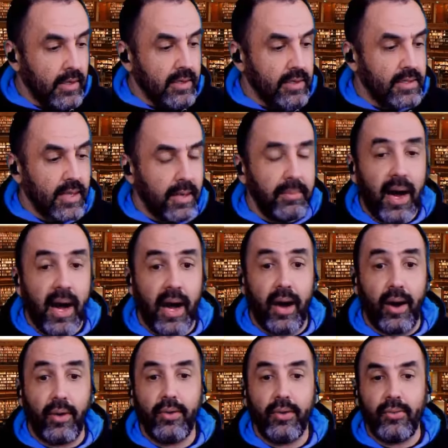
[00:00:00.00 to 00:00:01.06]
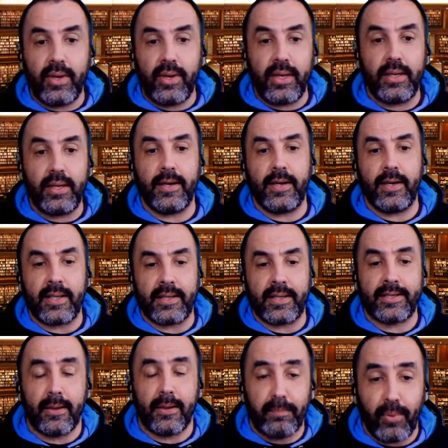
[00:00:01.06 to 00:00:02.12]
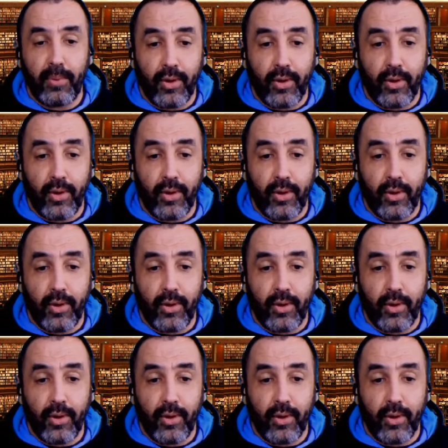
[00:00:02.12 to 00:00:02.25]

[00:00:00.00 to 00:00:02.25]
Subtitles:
somehow we, at some